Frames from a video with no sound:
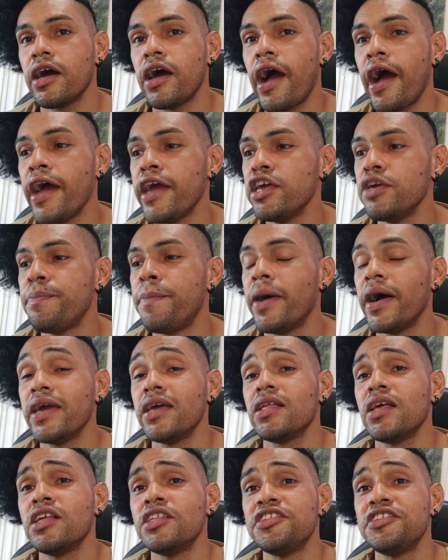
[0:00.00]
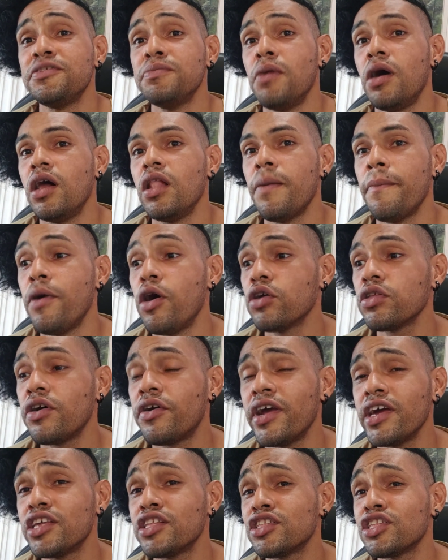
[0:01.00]
I buy it in small amount,
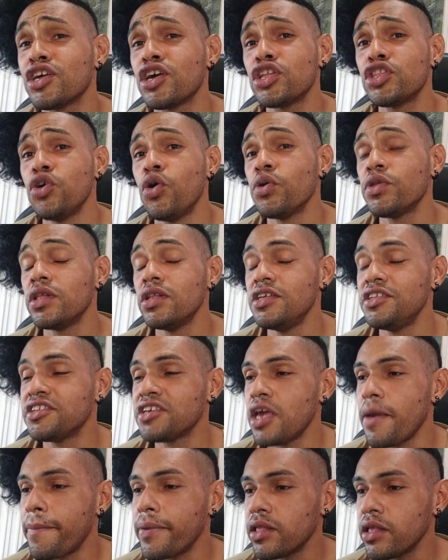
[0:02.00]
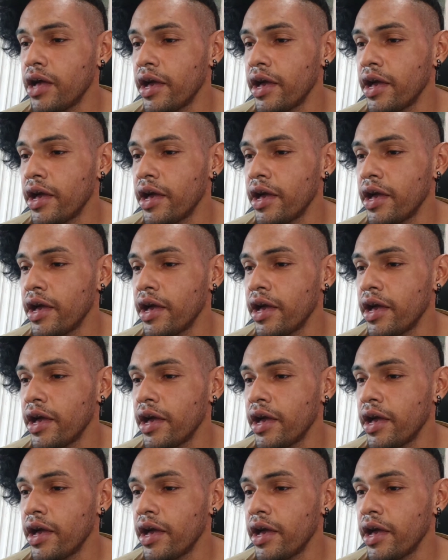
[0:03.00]
or I totally skip it.